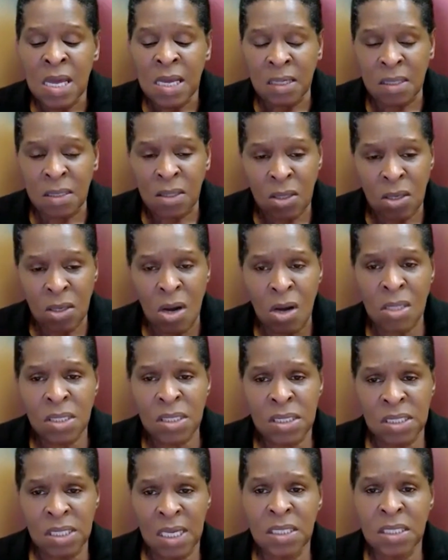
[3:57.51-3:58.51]
that God
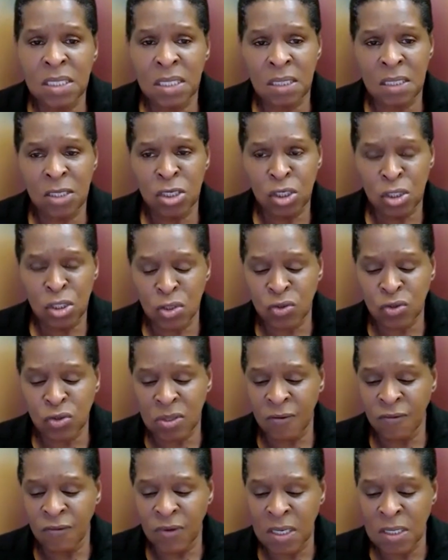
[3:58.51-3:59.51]
said to the
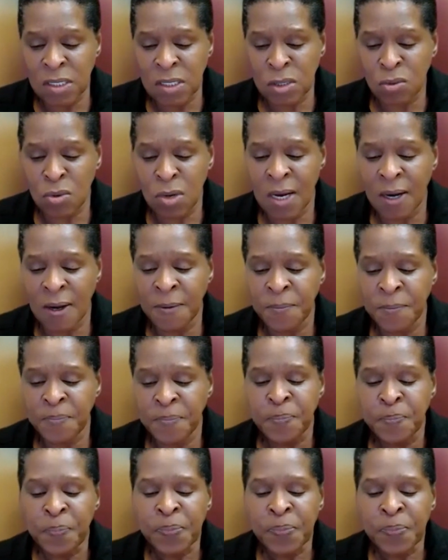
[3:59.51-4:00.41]
children of Israel